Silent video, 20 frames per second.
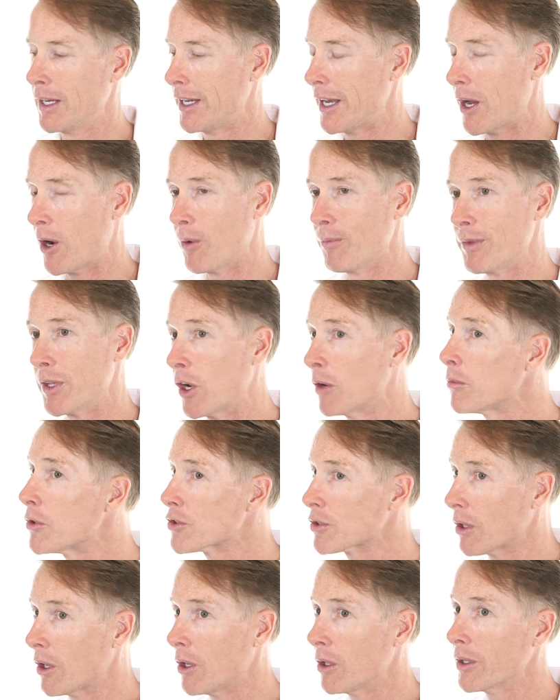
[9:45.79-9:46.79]
Now, in
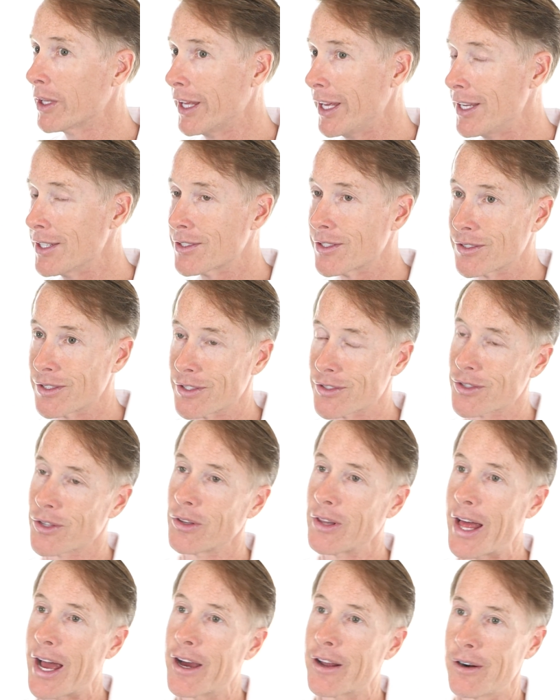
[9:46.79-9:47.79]
almost all cases, it's the
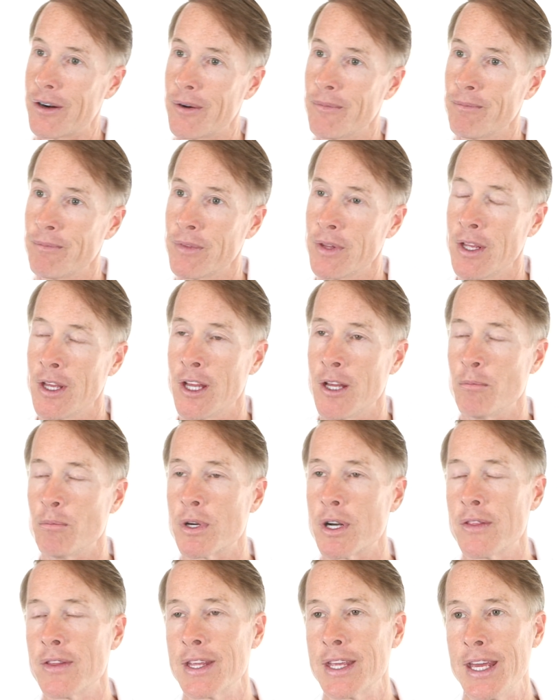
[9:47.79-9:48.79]
latter.
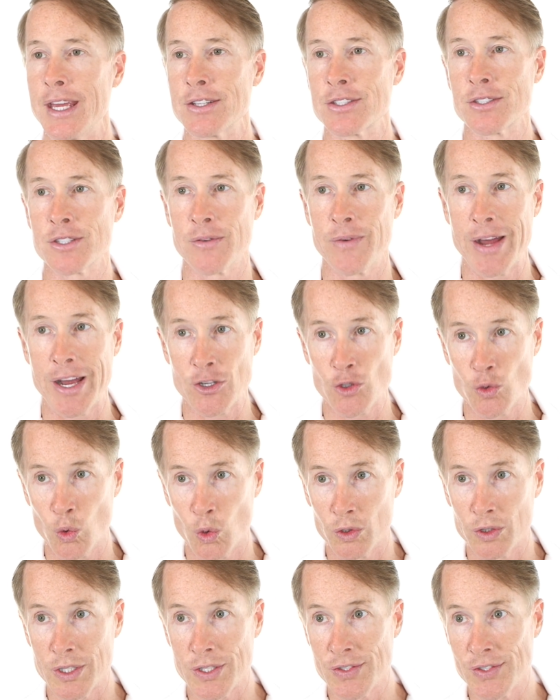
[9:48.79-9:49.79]
But in the cases of
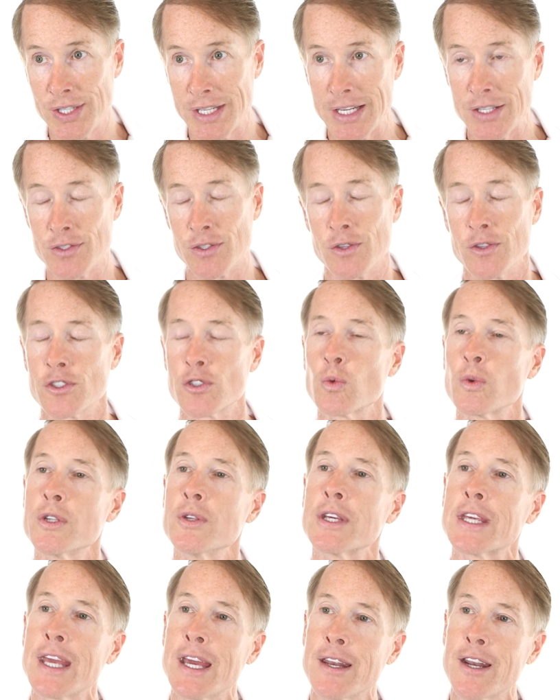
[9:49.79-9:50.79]
actual diseases to where
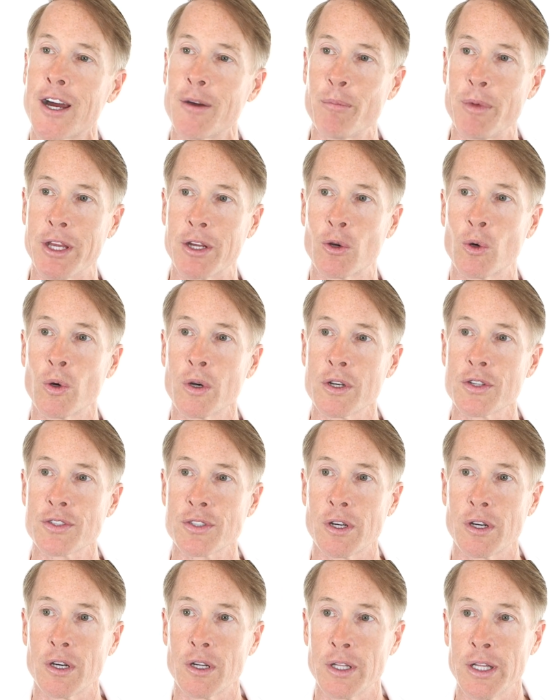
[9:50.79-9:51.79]
you cannot make
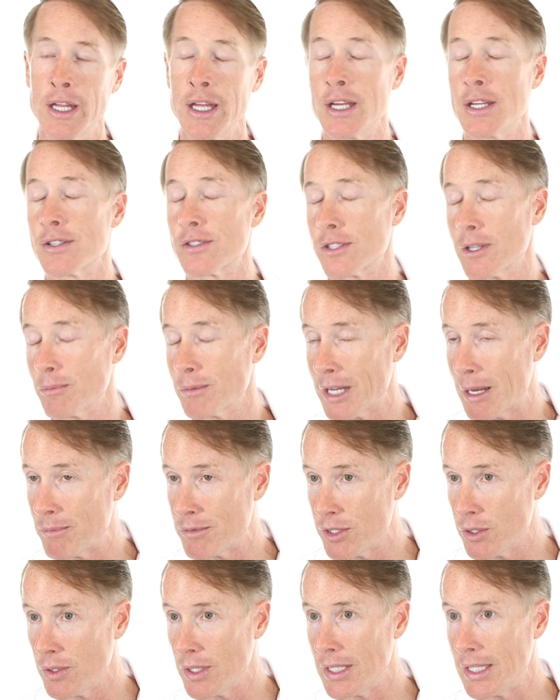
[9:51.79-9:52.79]
cortisol,
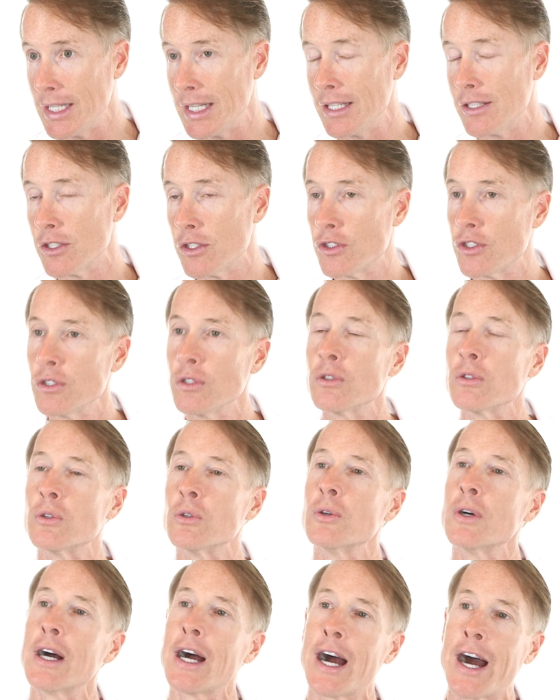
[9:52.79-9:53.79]
sometimes you need to
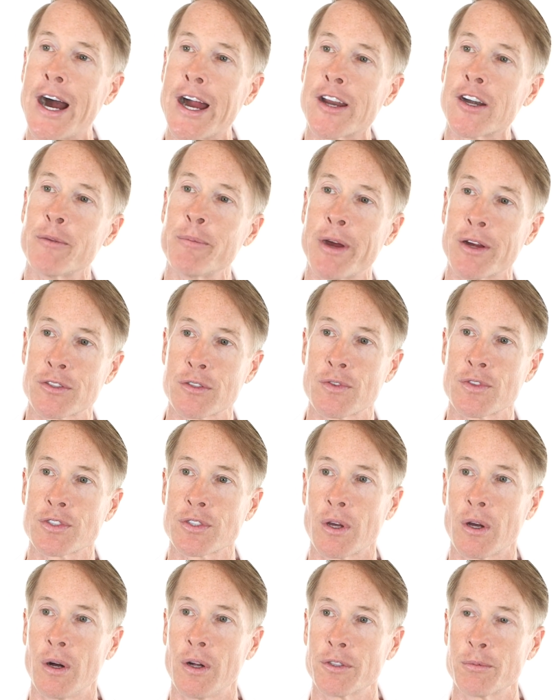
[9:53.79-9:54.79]
do higher amounts of
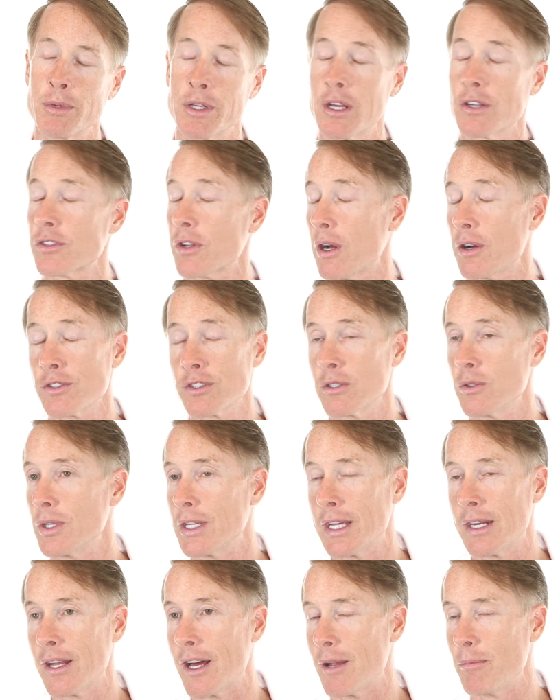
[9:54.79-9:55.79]
salt because also you
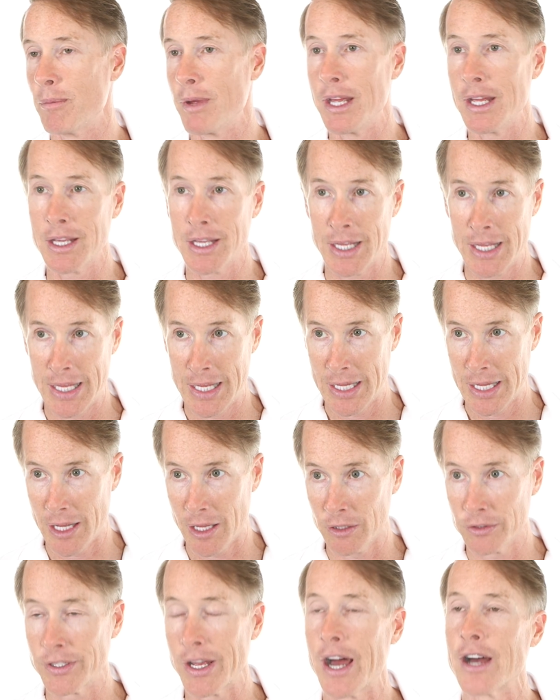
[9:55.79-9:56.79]
cannot make
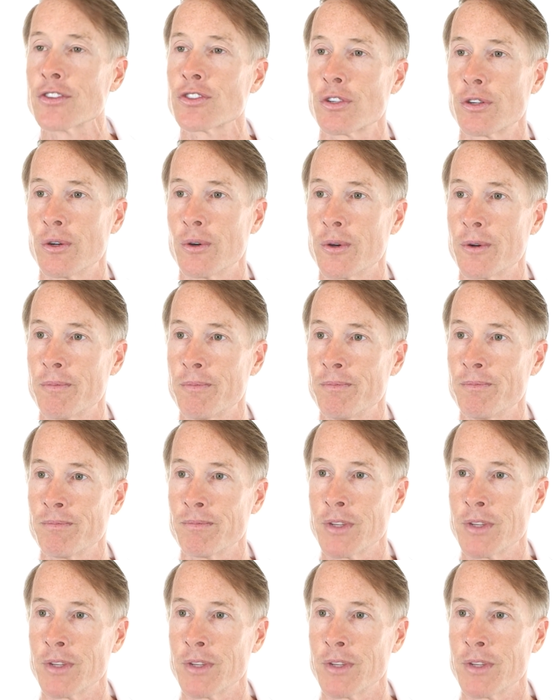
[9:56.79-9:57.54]
aldosterone.